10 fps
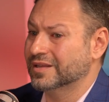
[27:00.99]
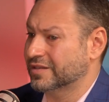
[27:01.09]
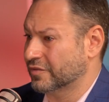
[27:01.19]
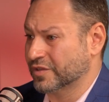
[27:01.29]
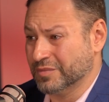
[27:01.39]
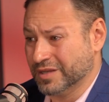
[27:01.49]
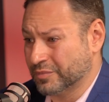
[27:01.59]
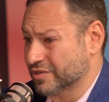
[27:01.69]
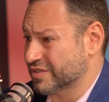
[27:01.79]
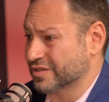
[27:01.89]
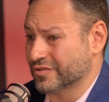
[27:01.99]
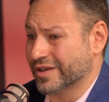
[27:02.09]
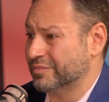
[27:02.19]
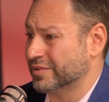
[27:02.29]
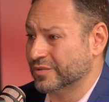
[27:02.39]
If we can meet in person,
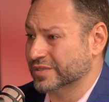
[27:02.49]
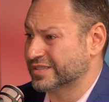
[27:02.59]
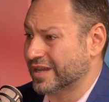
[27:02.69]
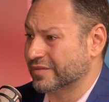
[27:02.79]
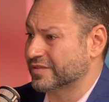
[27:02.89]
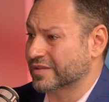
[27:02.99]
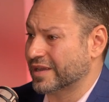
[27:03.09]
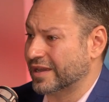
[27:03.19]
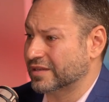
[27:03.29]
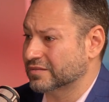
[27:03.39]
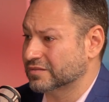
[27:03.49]
great, but who has time for that,